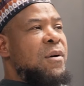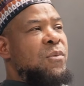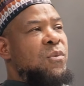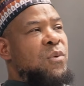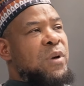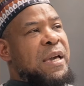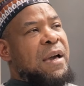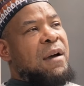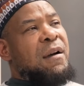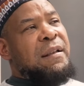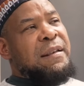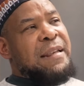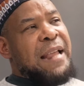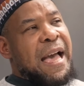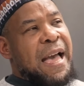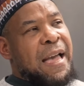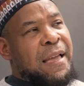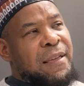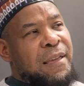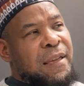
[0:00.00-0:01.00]
we are
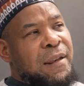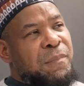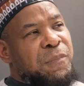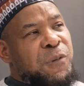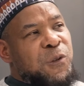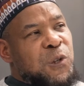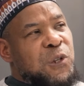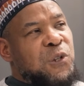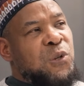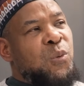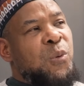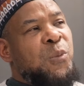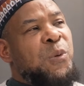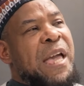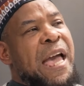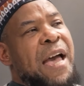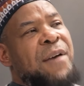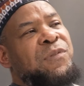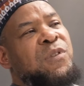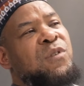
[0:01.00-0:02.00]
not in a position where we
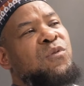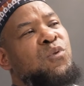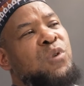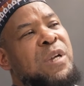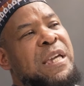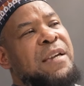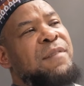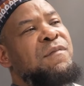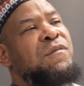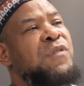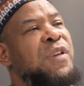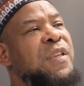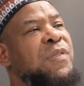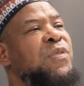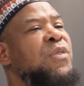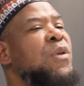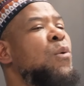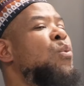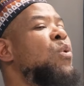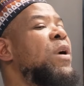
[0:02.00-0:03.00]
have to
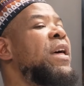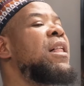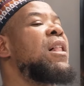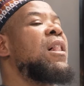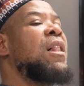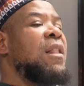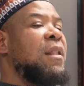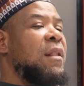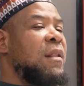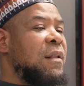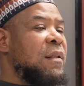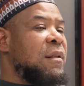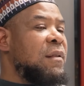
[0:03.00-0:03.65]
reinvent the wheel.